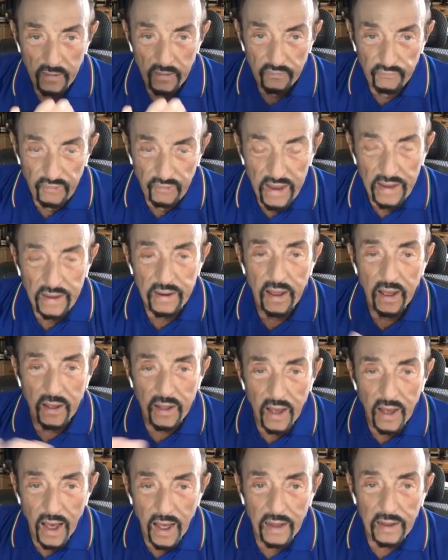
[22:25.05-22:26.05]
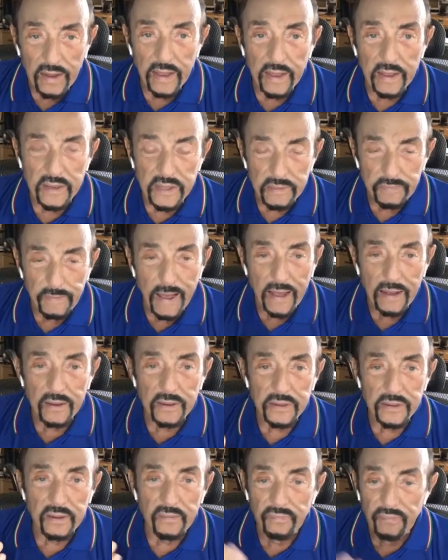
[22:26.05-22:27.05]
friend, a colleague, a
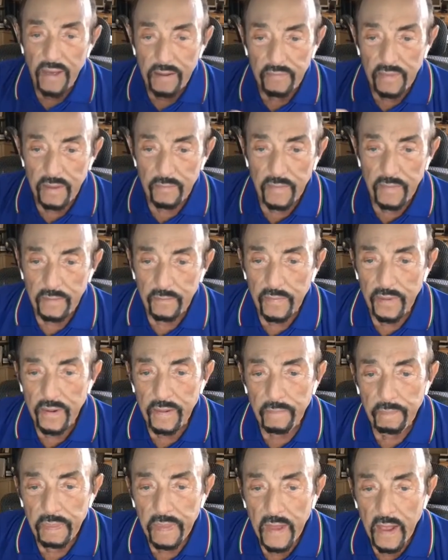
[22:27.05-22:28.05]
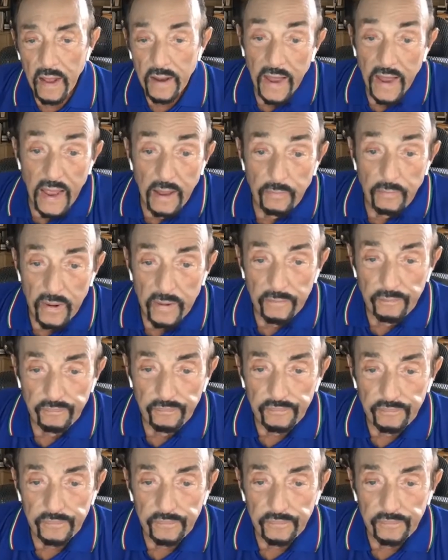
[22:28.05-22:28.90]
spouse, a family member, a neighbor.